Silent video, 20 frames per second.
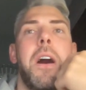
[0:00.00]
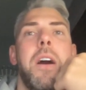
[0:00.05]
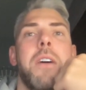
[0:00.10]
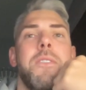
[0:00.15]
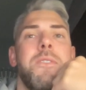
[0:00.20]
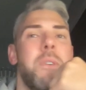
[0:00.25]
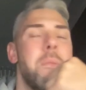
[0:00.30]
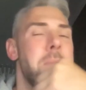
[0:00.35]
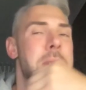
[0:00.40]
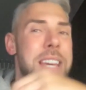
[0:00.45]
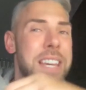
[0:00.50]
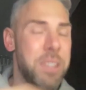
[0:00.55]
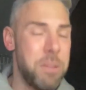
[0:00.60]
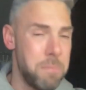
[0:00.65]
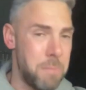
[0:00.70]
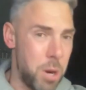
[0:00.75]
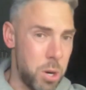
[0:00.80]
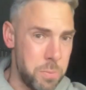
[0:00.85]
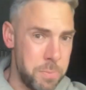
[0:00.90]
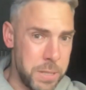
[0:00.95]
for me at the
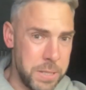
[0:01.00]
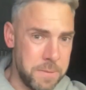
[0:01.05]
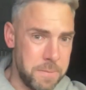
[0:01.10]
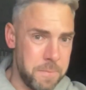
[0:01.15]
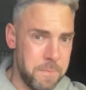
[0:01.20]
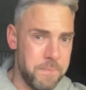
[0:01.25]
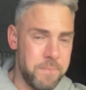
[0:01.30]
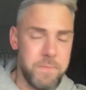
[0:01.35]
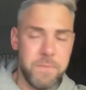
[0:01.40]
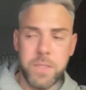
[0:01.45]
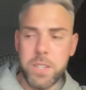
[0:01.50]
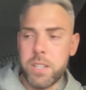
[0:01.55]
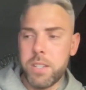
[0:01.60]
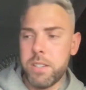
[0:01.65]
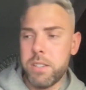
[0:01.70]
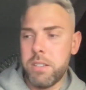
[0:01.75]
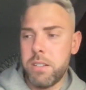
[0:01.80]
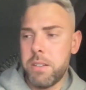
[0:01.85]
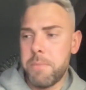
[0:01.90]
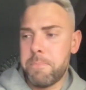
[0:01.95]
moment,
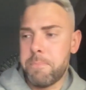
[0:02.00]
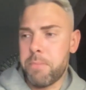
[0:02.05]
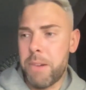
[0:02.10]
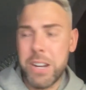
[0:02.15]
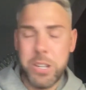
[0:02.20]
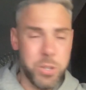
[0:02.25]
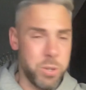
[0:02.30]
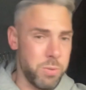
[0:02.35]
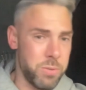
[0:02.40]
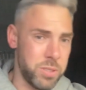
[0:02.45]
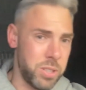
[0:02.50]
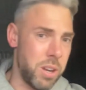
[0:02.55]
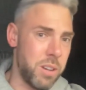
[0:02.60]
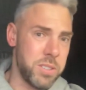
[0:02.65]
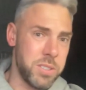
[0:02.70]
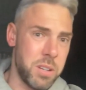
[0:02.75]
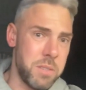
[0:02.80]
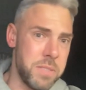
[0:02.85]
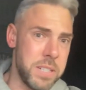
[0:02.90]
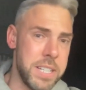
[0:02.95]
Bradshaw
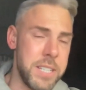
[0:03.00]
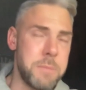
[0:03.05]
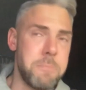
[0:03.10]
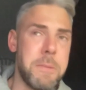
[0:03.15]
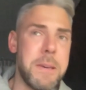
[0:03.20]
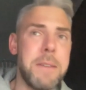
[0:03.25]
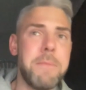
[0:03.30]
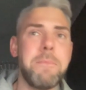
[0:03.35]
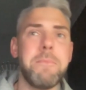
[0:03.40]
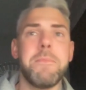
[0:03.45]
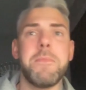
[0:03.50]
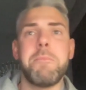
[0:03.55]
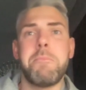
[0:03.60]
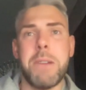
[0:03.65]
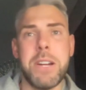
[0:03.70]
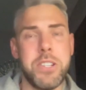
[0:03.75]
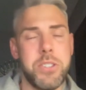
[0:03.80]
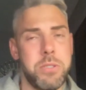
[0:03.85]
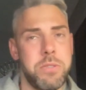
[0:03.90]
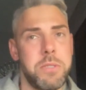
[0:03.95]
starts over Nisbet.
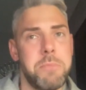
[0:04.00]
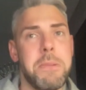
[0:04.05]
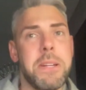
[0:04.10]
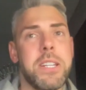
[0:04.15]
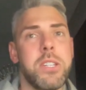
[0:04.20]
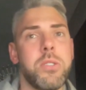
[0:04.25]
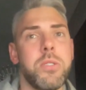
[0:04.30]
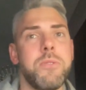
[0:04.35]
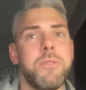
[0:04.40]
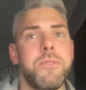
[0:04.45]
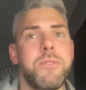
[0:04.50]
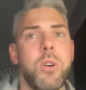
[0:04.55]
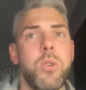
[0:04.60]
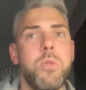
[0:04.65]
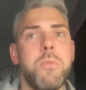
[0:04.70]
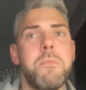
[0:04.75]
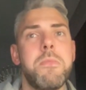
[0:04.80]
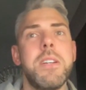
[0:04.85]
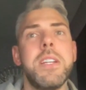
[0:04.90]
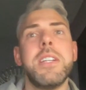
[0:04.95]
Bradshaw's been in good
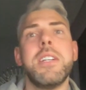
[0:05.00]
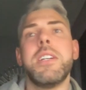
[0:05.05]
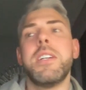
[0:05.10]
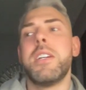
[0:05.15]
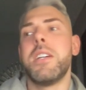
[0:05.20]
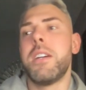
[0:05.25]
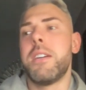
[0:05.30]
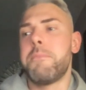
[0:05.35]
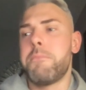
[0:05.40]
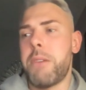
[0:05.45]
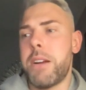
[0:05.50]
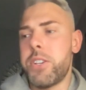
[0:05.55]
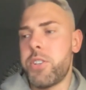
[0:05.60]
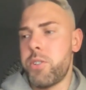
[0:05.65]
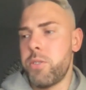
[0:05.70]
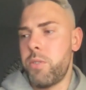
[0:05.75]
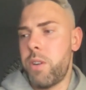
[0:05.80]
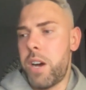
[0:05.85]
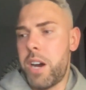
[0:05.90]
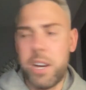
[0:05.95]
form.
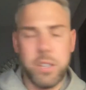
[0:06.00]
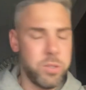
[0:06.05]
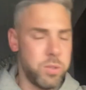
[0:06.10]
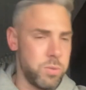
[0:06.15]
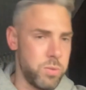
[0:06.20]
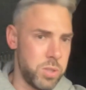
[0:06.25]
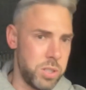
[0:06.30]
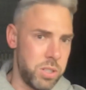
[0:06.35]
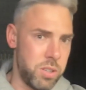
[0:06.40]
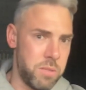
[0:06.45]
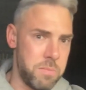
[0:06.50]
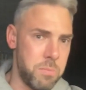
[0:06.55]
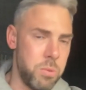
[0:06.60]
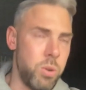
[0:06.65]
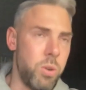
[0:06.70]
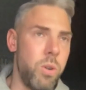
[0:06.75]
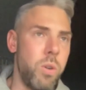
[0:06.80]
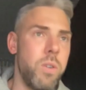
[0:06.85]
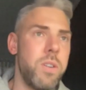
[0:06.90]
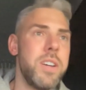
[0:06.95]
Bradshaw hustles a lot
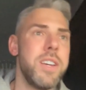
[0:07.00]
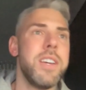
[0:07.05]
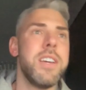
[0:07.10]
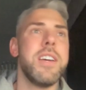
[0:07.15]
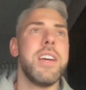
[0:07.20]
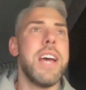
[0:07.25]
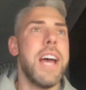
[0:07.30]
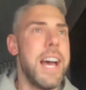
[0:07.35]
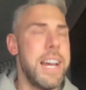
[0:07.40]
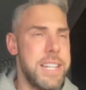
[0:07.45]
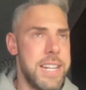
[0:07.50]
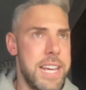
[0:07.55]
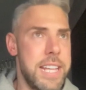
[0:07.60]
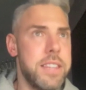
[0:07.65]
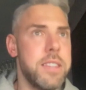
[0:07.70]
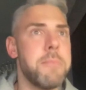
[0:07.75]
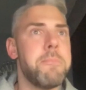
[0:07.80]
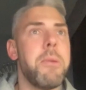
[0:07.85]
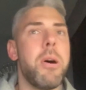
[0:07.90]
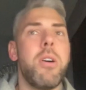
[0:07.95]
more, and in
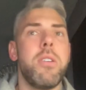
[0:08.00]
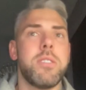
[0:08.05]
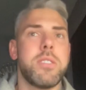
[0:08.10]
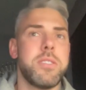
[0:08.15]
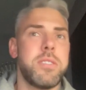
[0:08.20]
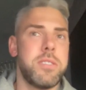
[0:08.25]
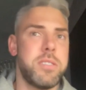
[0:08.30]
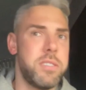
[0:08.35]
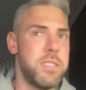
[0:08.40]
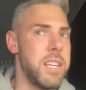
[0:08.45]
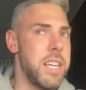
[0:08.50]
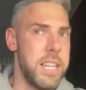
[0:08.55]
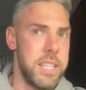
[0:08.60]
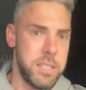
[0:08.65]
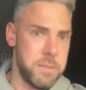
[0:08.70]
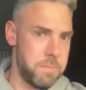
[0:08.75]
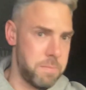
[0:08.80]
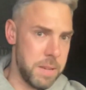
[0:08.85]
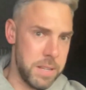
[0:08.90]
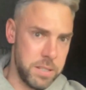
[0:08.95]
the box,
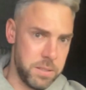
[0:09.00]
he's